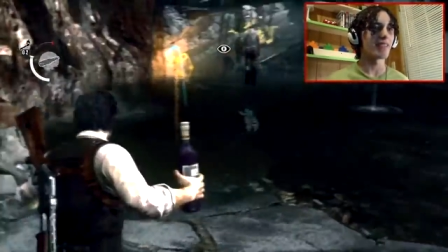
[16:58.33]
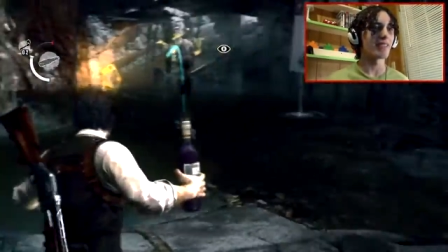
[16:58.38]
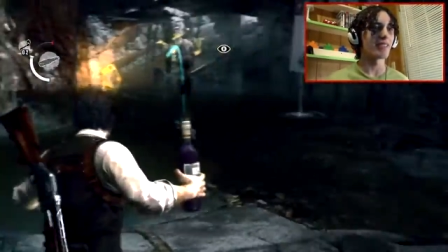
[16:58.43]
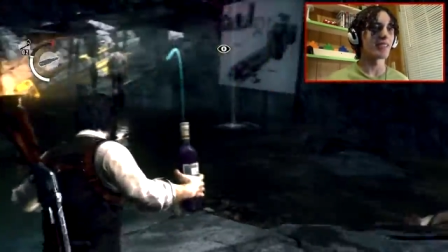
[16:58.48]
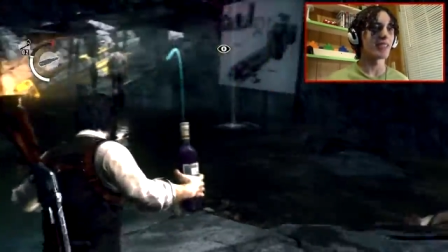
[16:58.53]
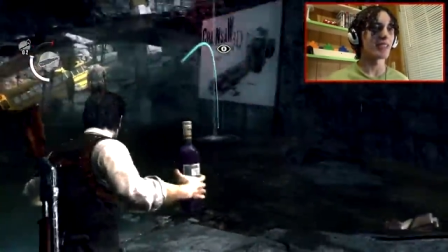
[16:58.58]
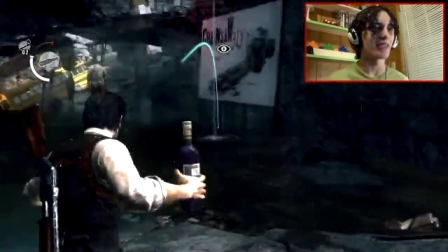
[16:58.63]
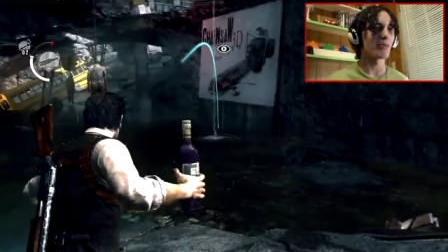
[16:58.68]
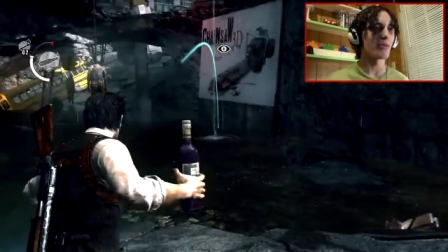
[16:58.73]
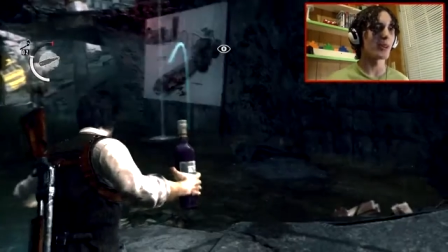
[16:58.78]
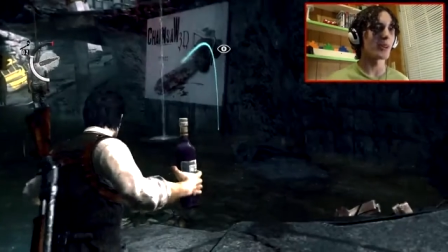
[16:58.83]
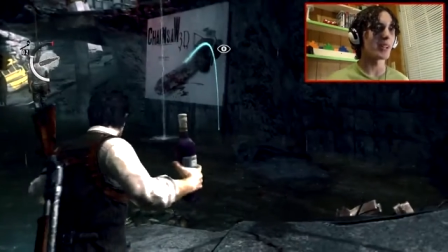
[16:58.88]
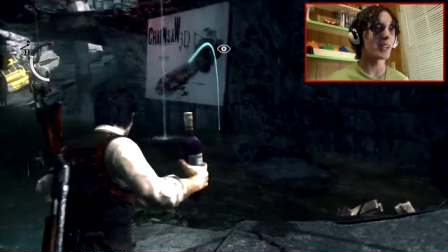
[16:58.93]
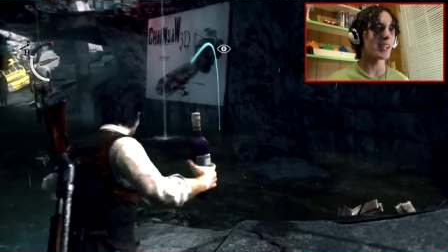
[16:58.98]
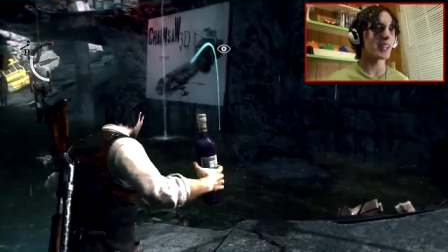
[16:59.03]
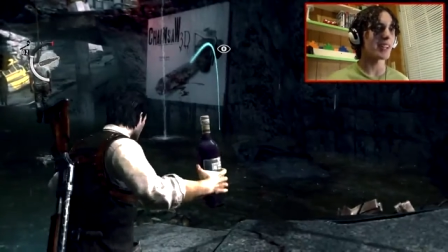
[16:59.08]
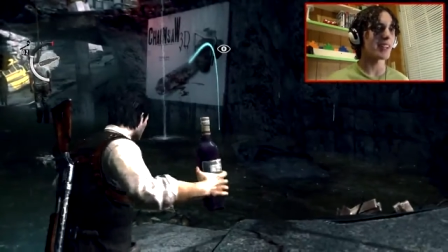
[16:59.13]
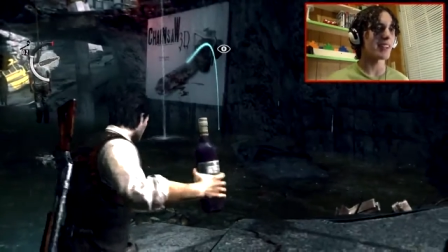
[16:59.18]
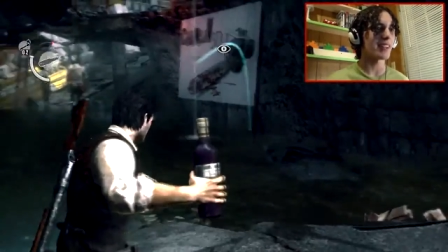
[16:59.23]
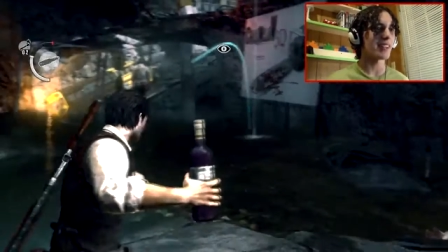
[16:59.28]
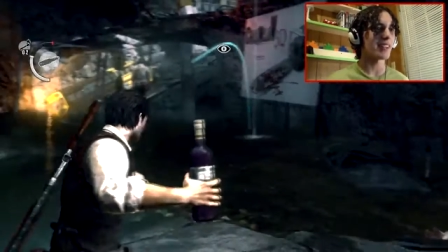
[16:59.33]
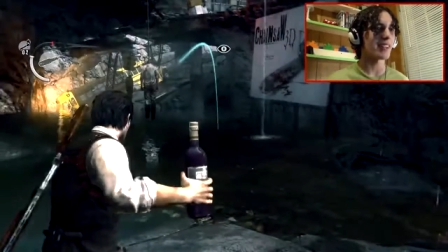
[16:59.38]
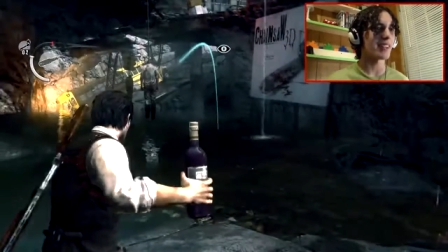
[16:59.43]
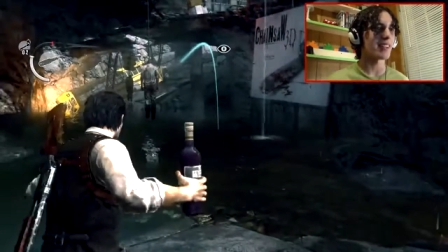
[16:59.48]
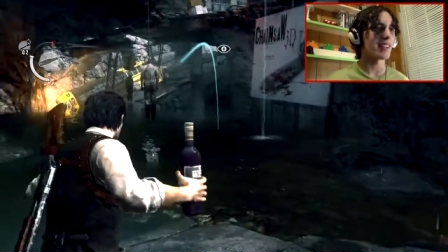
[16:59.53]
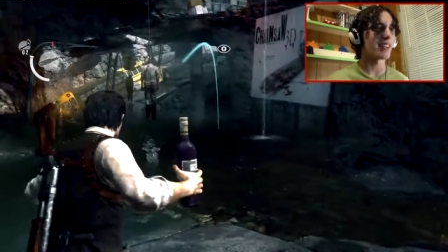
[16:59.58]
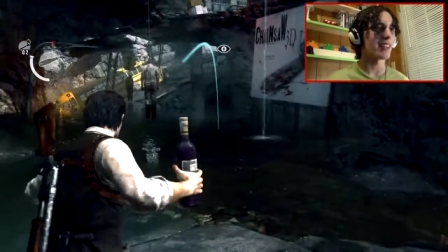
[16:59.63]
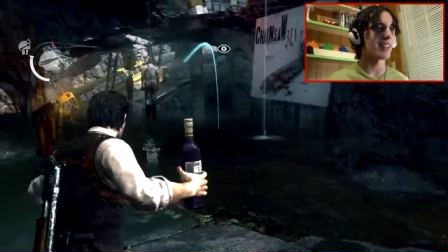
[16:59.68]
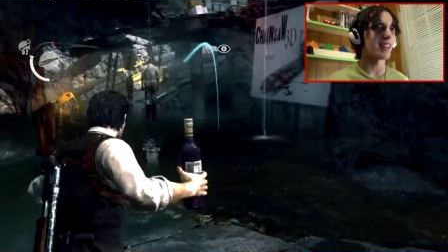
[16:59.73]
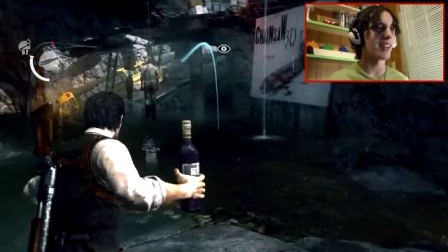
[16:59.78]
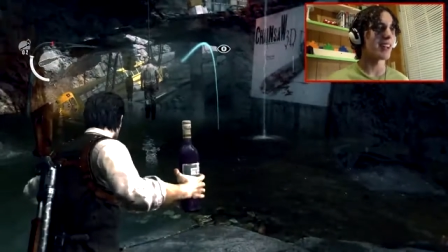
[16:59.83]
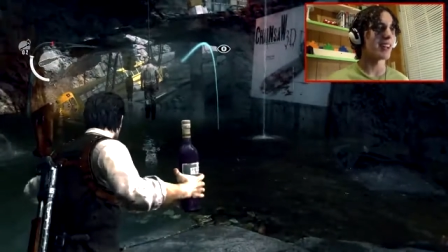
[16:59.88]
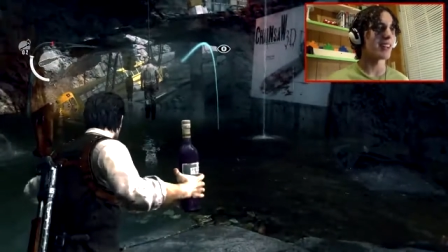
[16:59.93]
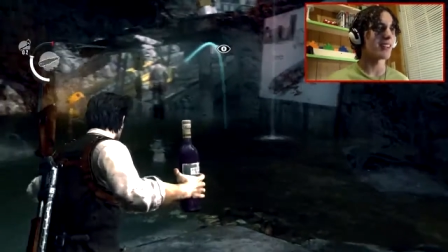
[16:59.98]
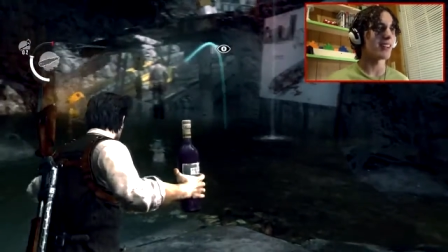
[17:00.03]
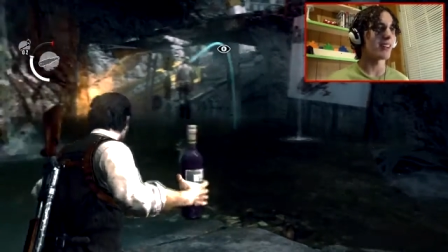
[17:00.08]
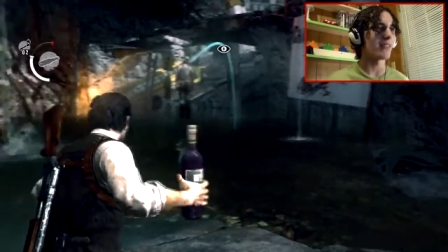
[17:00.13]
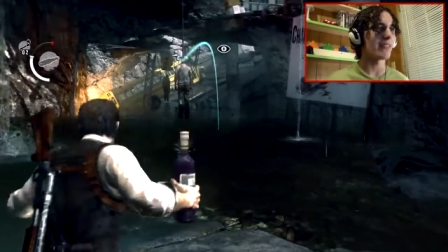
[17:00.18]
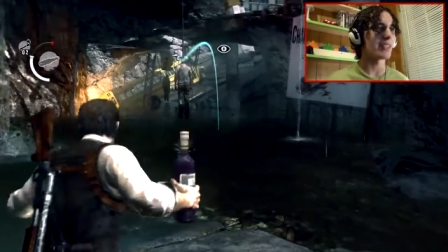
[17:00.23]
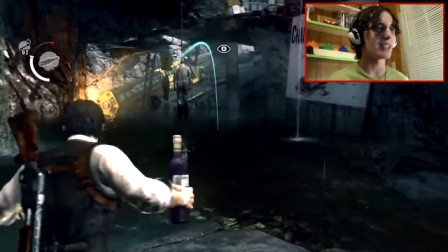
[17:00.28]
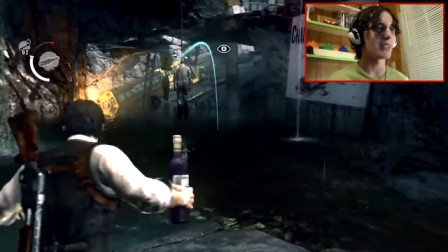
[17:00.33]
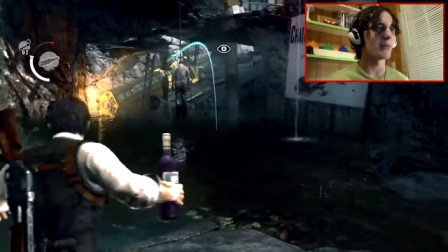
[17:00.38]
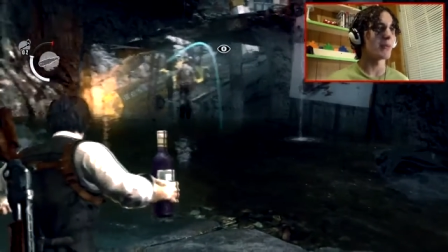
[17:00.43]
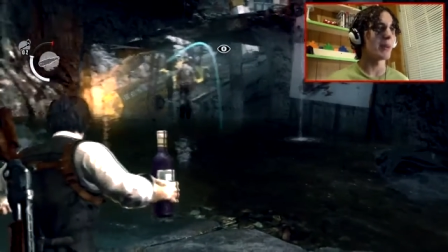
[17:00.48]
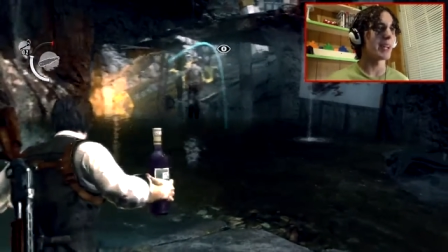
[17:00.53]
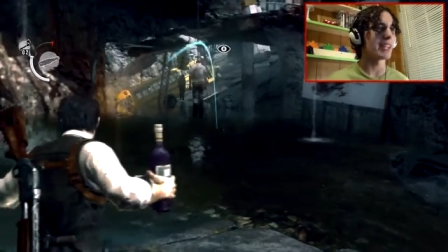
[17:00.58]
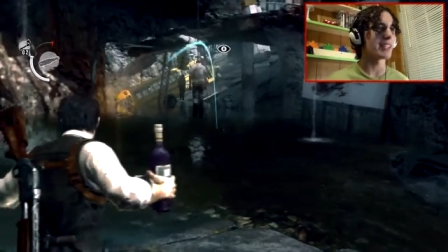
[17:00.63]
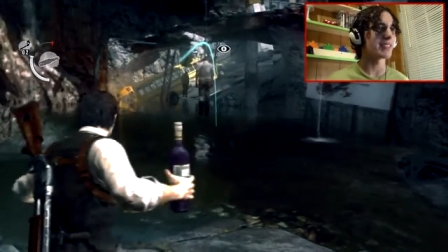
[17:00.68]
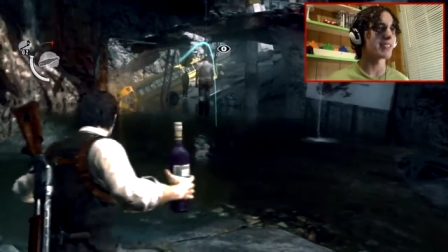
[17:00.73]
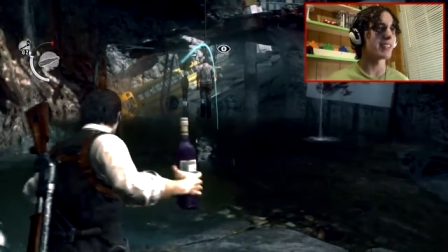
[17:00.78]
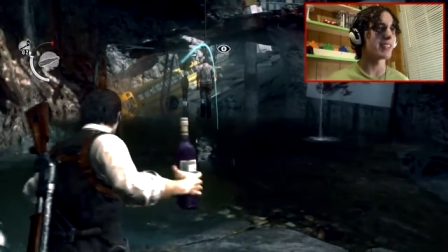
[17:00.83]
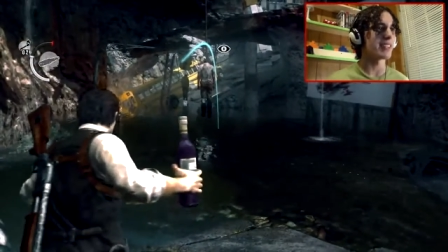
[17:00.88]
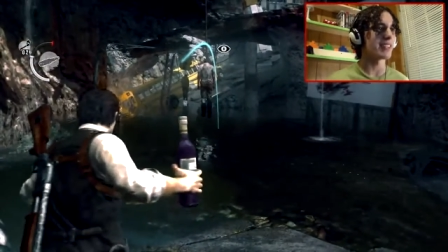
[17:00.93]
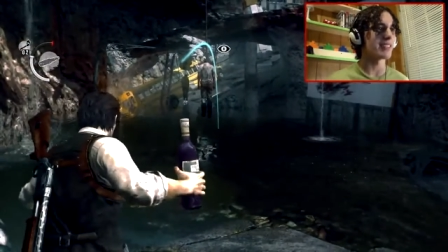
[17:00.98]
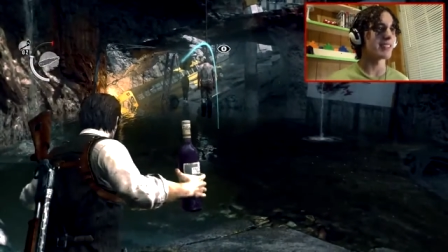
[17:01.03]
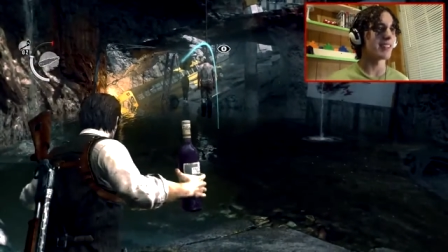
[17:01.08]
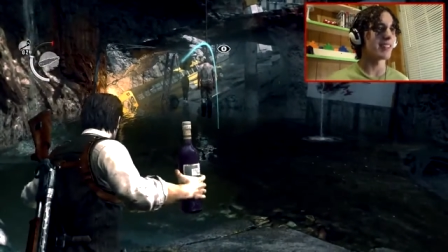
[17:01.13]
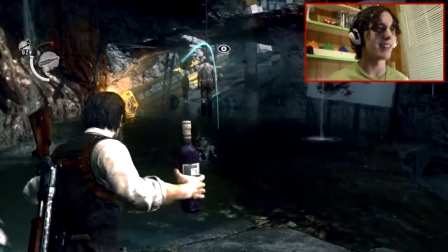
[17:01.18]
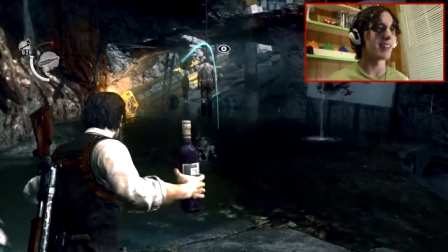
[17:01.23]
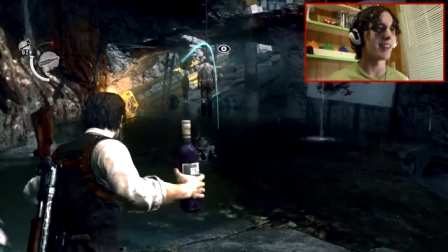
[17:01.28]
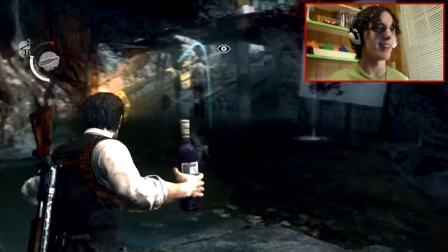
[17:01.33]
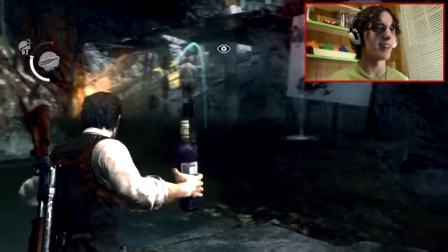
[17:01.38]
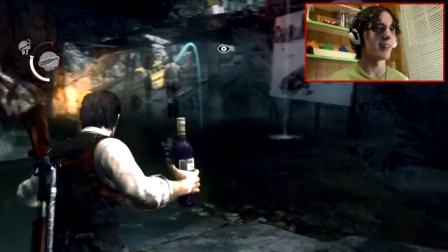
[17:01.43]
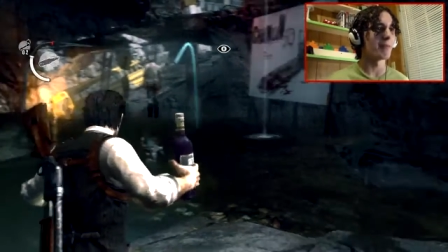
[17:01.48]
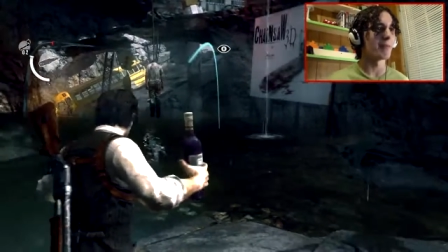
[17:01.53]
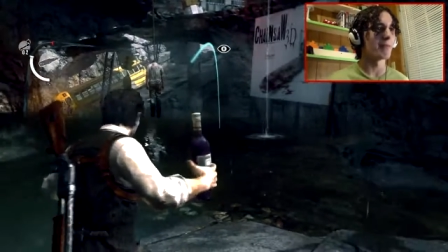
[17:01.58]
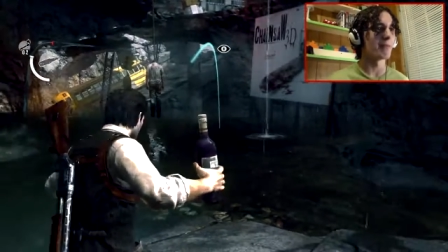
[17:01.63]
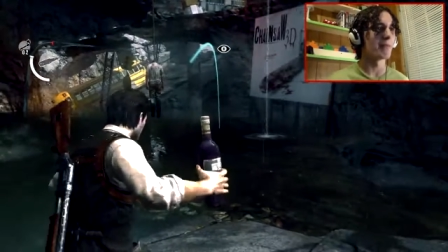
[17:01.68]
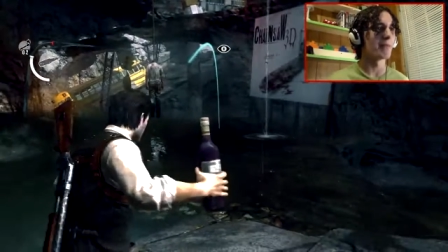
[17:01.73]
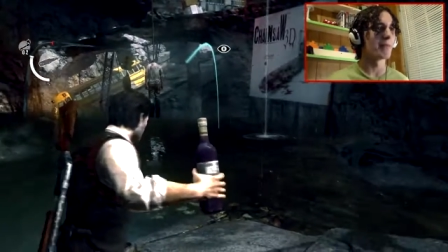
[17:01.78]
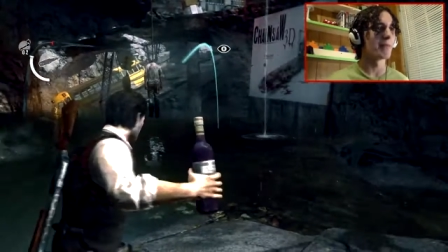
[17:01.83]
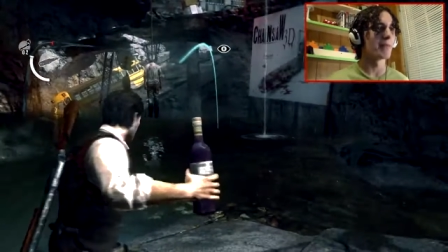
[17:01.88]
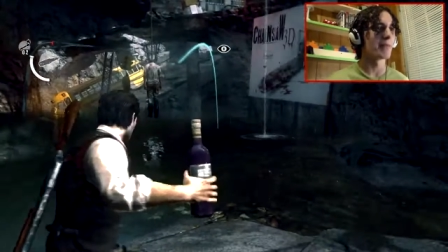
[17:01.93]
Will this work? I don't know if I should waste it to, um...